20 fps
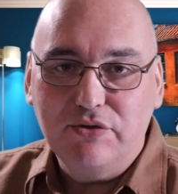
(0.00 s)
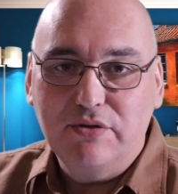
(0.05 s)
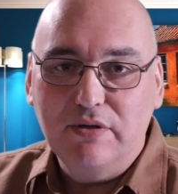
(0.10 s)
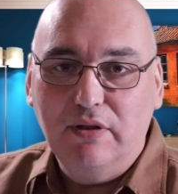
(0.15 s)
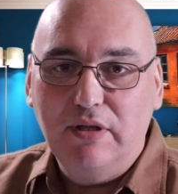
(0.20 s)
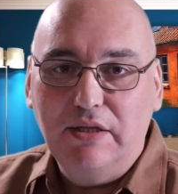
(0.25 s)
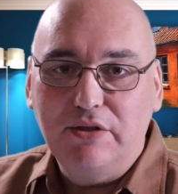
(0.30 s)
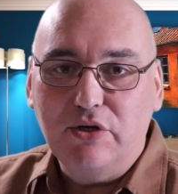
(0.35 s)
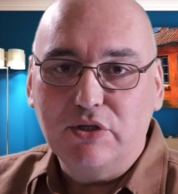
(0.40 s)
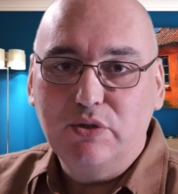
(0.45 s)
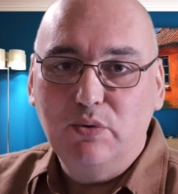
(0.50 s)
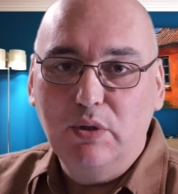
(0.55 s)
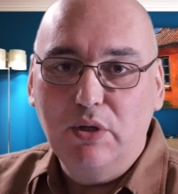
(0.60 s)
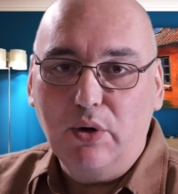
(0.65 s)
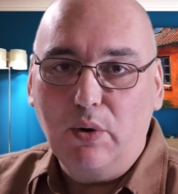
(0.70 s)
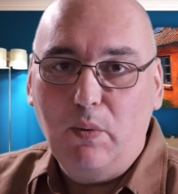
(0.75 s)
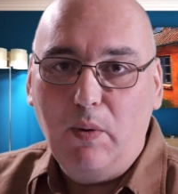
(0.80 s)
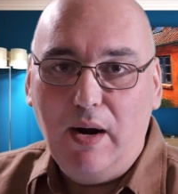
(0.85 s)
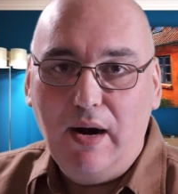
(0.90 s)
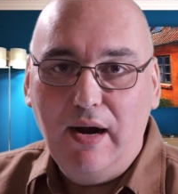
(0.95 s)
lenders will
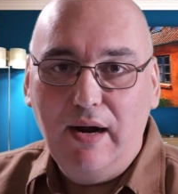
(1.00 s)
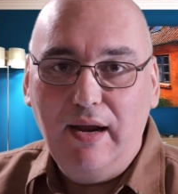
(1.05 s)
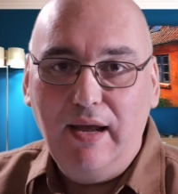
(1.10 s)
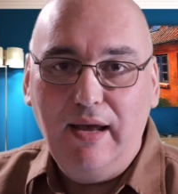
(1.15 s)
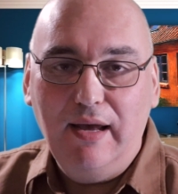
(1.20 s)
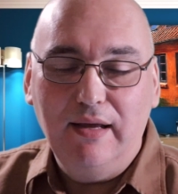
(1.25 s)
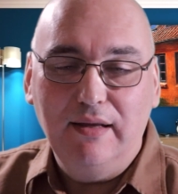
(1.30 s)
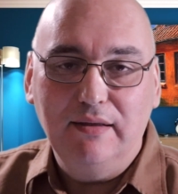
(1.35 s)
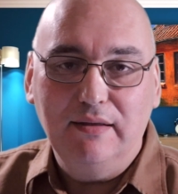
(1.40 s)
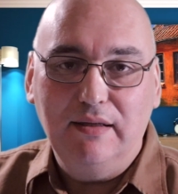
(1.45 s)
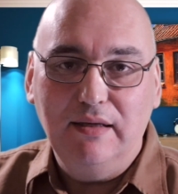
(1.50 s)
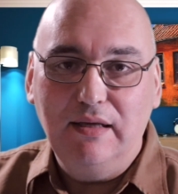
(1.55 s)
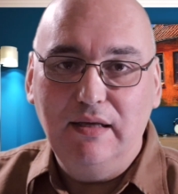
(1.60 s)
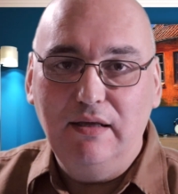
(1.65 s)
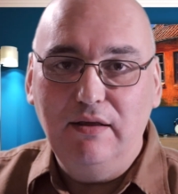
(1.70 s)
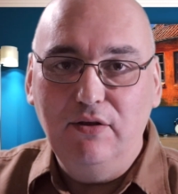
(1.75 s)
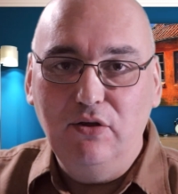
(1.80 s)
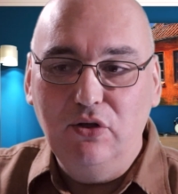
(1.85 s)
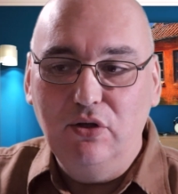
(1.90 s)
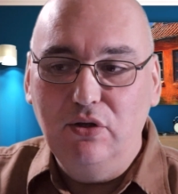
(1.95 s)
require, and
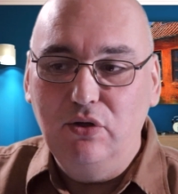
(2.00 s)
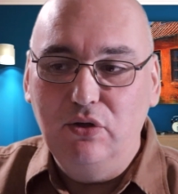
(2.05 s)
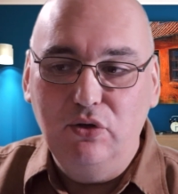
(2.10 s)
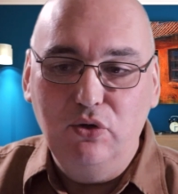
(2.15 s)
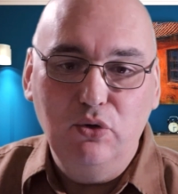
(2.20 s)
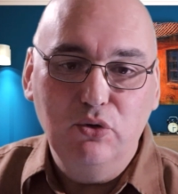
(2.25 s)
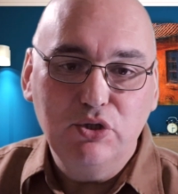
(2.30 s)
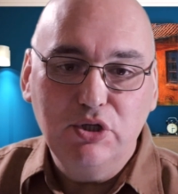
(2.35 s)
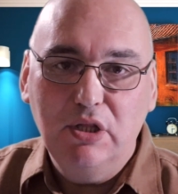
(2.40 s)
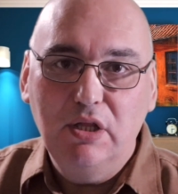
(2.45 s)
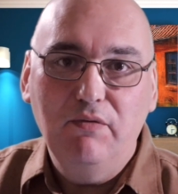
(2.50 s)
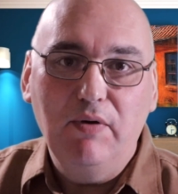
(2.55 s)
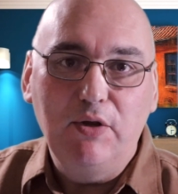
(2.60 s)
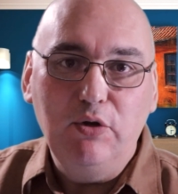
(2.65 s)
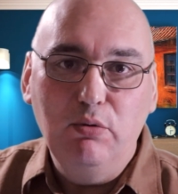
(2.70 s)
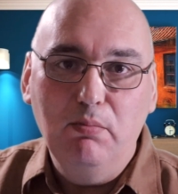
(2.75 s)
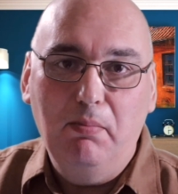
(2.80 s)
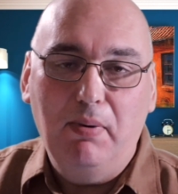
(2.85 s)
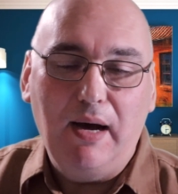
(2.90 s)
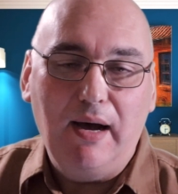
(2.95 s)
usually when
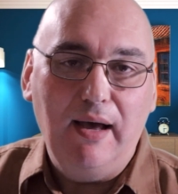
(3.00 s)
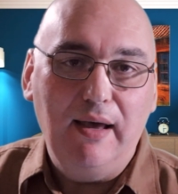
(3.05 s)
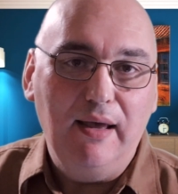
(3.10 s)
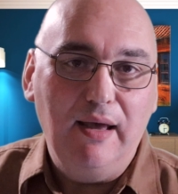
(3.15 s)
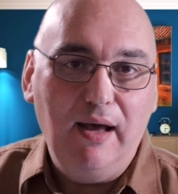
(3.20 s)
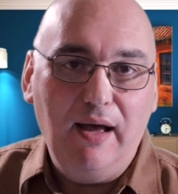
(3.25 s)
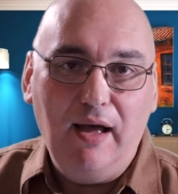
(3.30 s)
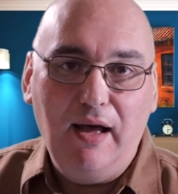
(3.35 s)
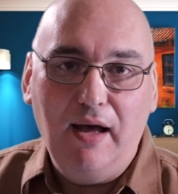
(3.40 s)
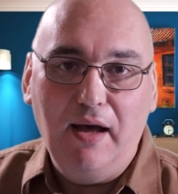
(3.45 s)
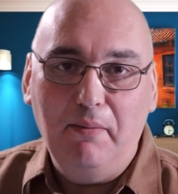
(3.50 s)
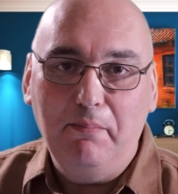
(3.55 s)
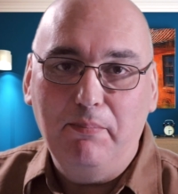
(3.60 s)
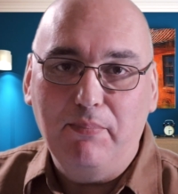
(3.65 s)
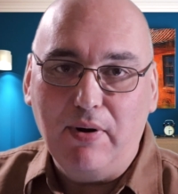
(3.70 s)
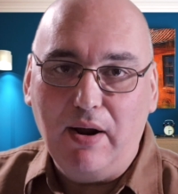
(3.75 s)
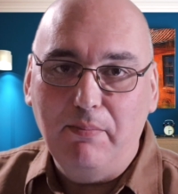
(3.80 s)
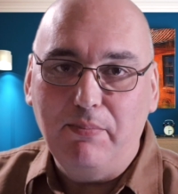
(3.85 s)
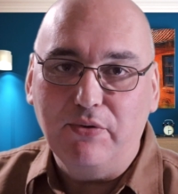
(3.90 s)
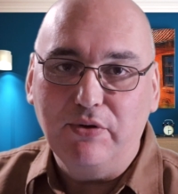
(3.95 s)
you buy a
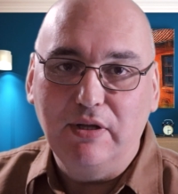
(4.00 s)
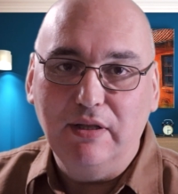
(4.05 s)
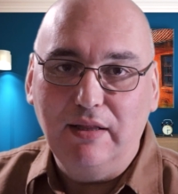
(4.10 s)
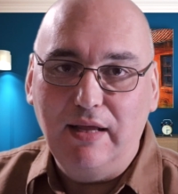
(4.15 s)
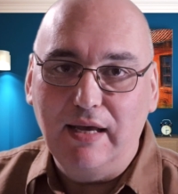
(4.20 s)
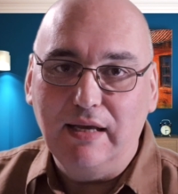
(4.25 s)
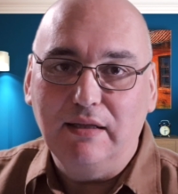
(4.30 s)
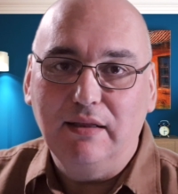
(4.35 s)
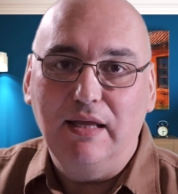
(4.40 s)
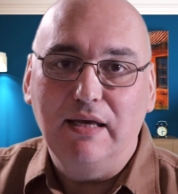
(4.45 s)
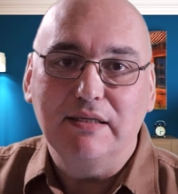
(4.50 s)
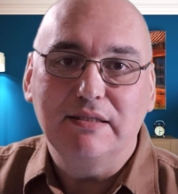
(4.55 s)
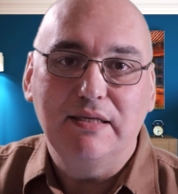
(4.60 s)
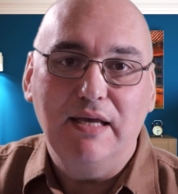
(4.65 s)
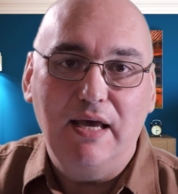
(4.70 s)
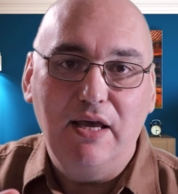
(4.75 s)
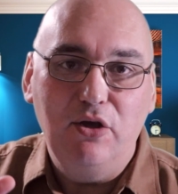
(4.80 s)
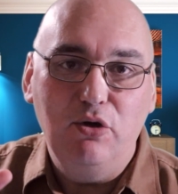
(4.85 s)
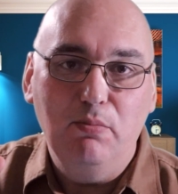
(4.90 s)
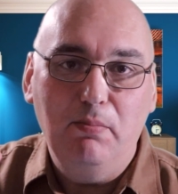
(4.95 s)
property, like let's
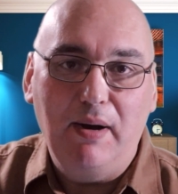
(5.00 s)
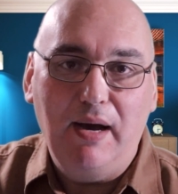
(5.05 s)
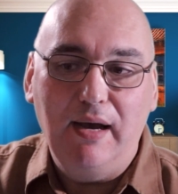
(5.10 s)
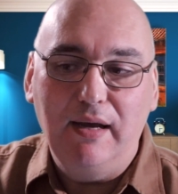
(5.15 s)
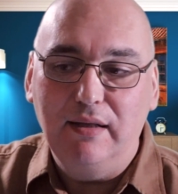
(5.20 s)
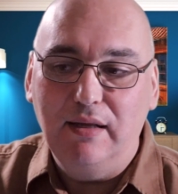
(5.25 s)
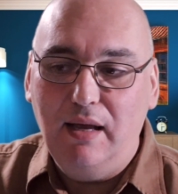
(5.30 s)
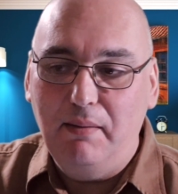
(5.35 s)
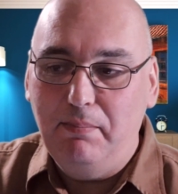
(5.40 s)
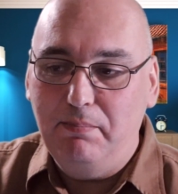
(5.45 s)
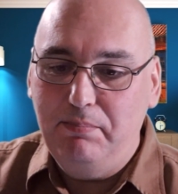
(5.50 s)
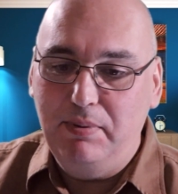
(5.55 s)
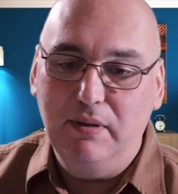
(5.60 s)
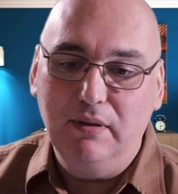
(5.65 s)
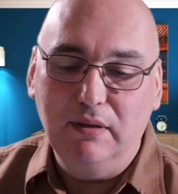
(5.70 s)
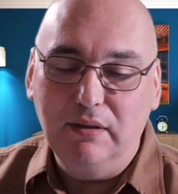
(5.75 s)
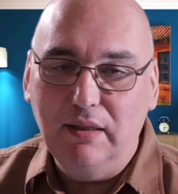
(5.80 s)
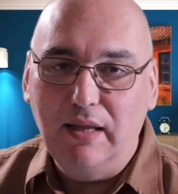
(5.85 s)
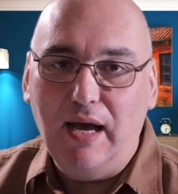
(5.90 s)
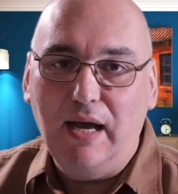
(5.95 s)
say you're buying a
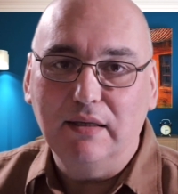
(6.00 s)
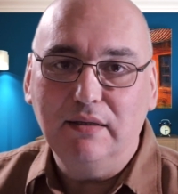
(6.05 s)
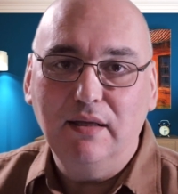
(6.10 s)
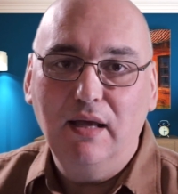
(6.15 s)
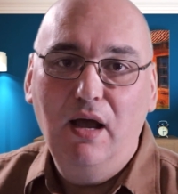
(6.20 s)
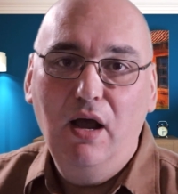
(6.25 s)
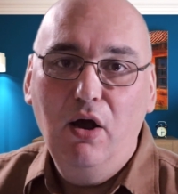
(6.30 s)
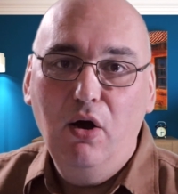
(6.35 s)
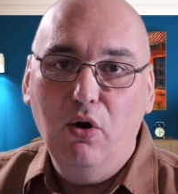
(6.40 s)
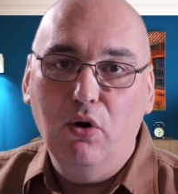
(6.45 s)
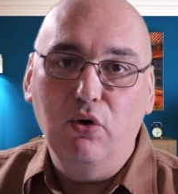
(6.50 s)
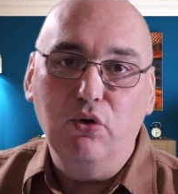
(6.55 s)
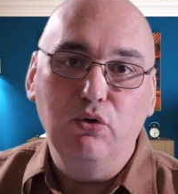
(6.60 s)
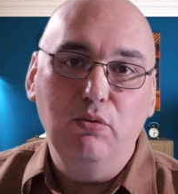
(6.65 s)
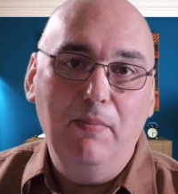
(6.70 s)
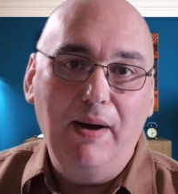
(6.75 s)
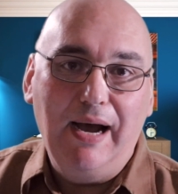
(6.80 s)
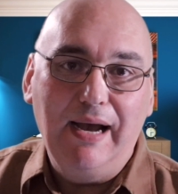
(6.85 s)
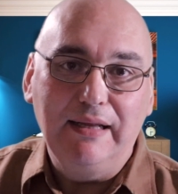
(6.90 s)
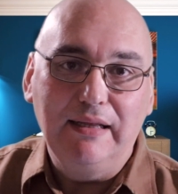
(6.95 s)
lot or you're
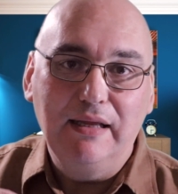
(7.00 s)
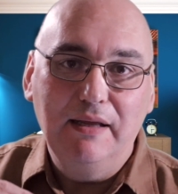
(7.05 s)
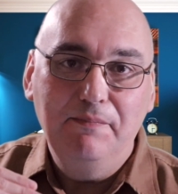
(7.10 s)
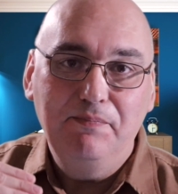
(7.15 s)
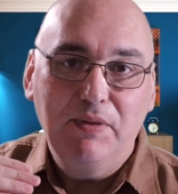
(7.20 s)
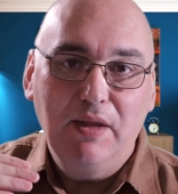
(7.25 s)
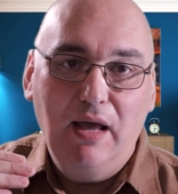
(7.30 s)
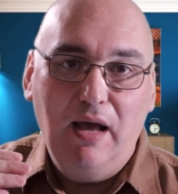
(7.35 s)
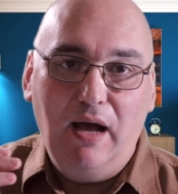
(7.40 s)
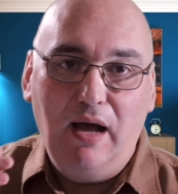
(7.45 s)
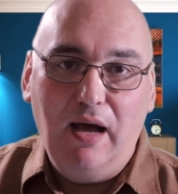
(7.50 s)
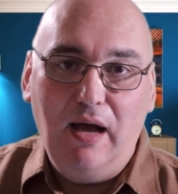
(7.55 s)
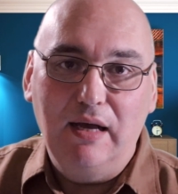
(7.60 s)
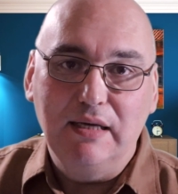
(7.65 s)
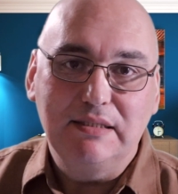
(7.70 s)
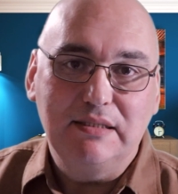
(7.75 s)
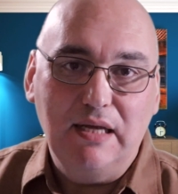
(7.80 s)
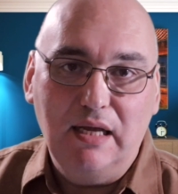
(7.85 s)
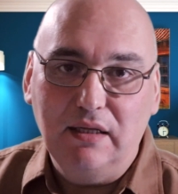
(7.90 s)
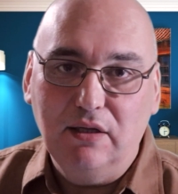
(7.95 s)
buying a
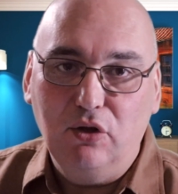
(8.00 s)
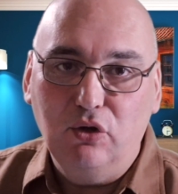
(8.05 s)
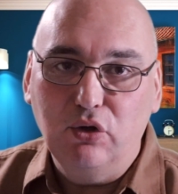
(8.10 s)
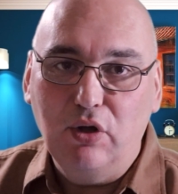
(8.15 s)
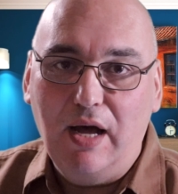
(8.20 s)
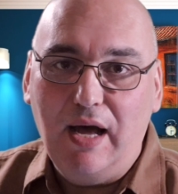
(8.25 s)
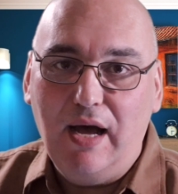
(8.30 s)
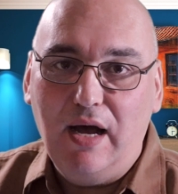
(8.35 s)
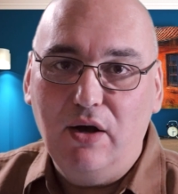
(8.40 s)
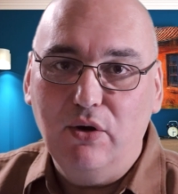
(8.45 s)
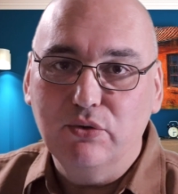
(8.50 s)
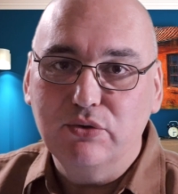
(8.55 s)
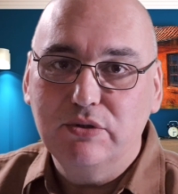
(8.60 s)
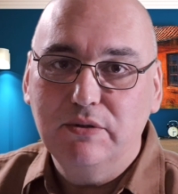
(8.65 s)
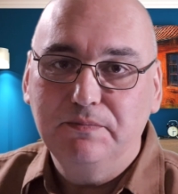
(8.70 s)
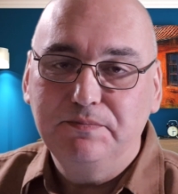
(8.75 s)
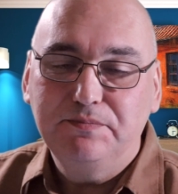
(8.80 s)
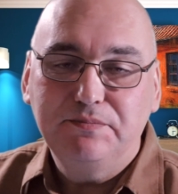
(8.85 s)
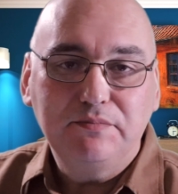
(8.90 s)
standalone house,